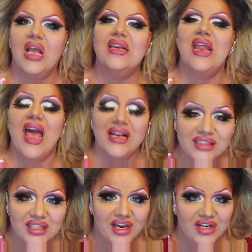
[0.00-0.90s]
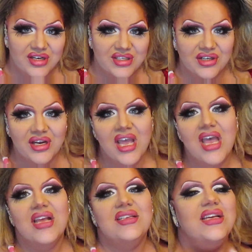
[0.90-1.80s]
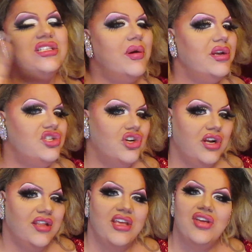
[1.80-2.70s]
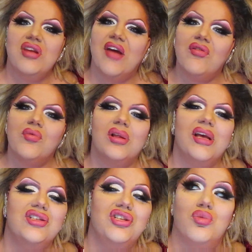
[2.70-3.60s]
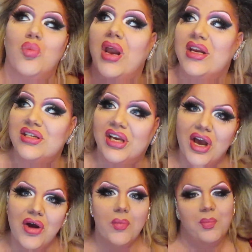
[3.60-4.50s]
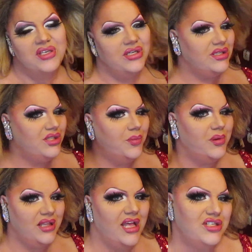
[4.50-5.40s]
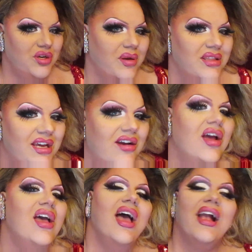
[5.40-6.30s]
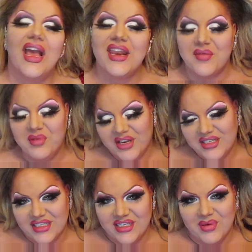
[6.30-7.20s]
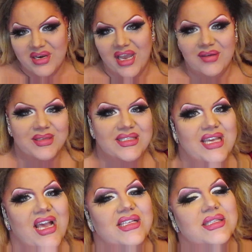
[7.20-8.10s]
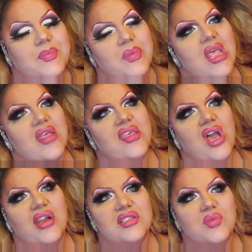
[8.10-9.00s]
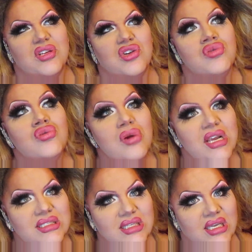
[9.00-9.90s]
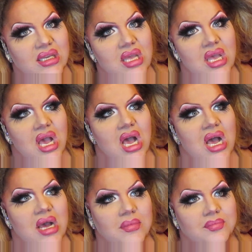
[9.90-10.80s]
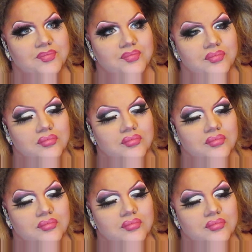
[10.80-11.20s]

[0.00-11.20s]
An excellent hairdresser takes you on a journey that you never realized you wanted to go, but you're super glad you went there. Again, I'm your contestant number nine, Misty Eyez. The audience went crazy. Um,